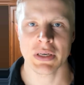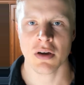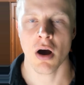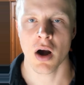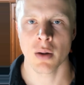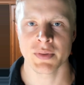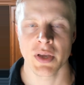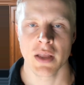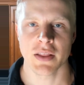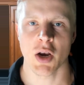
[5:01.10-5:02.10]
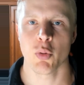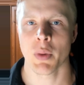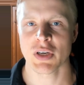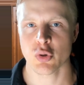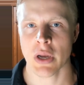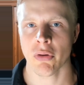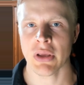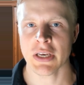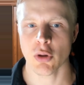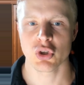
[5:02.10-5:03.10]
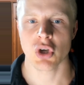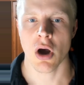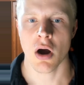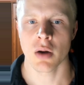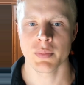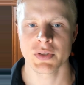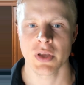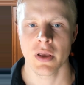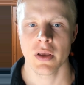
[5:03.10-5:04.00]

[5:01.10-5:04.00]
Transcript: carbs, then I would much rather eat those carbs